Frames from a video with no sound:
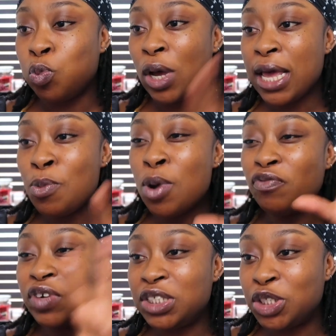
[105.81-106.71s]
We
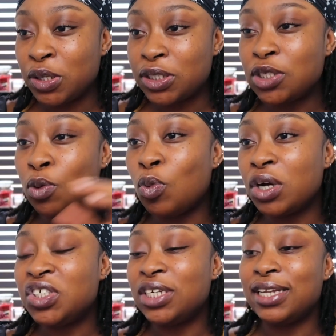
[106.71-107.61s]
were reduced to
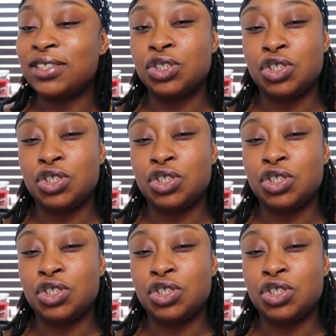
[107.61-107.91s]
watching this